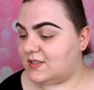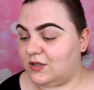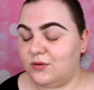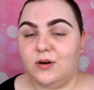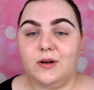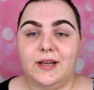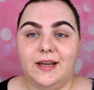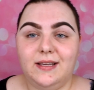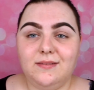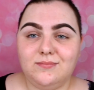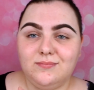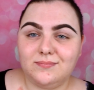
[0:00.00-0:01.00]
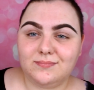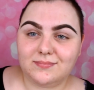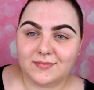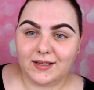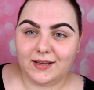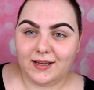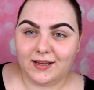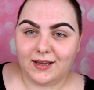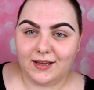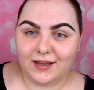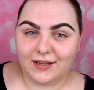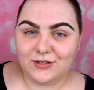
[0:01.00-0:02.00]
So, okay.
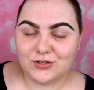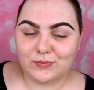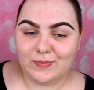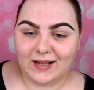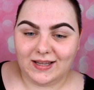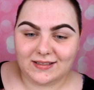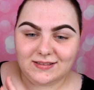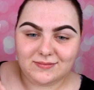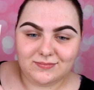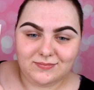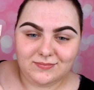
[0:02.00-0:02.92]
Angel palette.